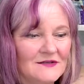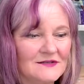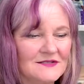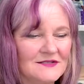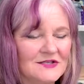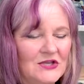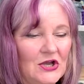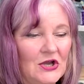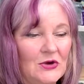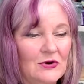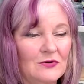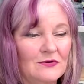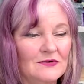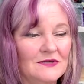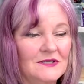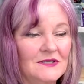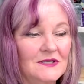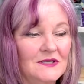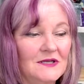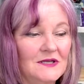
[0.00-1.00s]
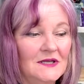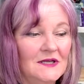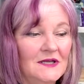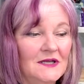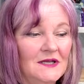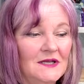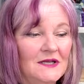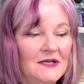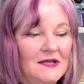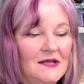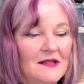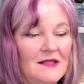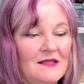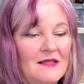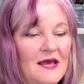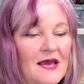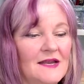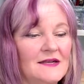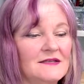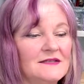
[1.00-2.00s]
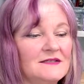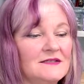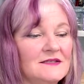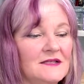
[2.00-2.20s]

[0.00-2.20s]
So that is